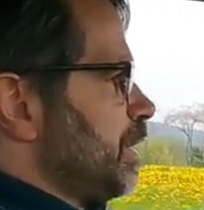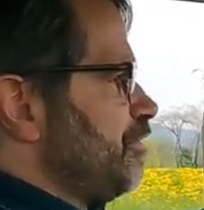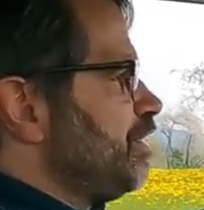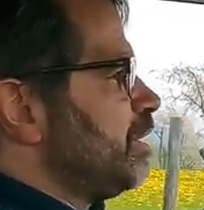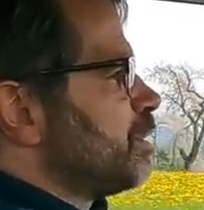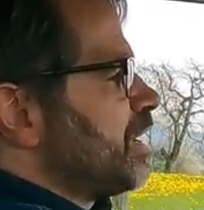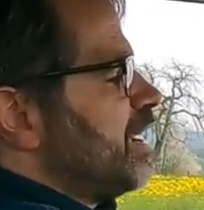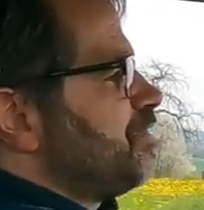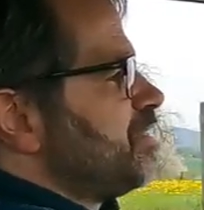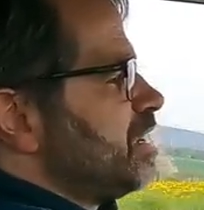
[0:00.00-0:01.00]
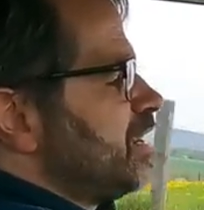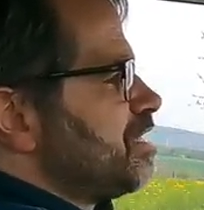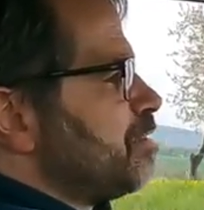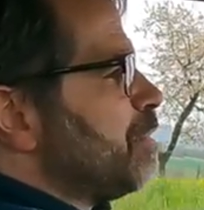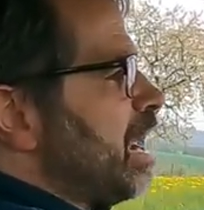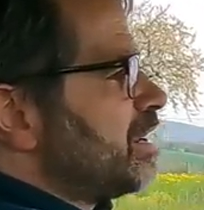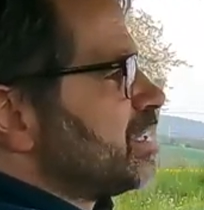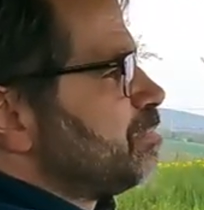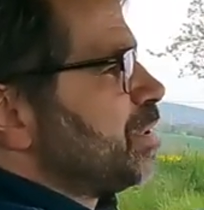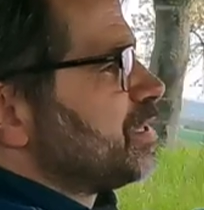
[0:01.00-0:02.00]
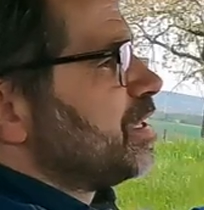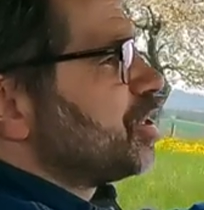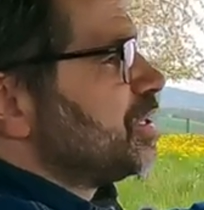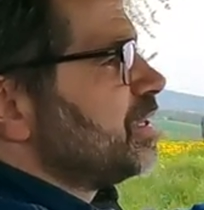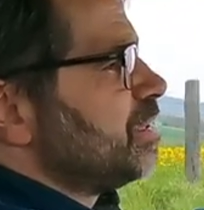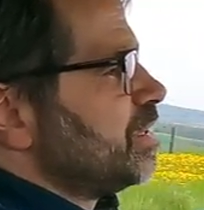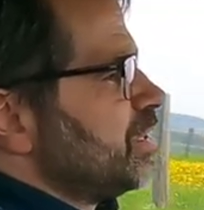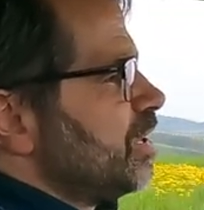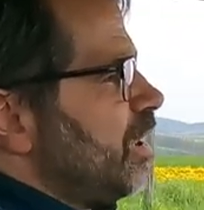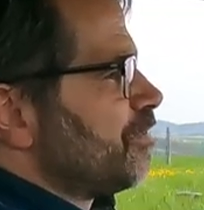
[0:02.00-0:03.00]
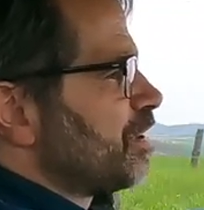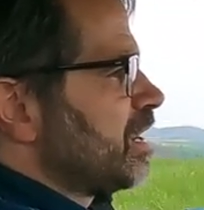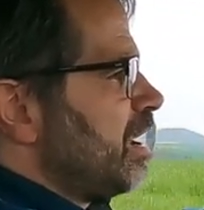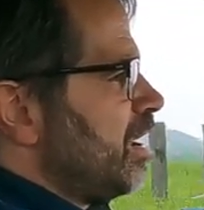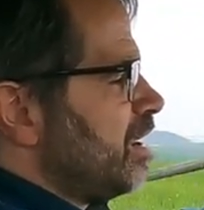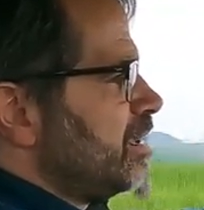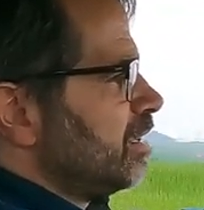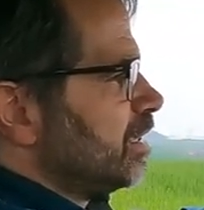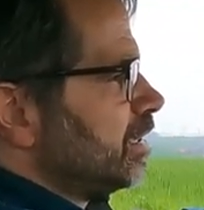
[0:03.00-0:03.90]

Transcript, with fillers: Well, if you look at uh, the market position of the car,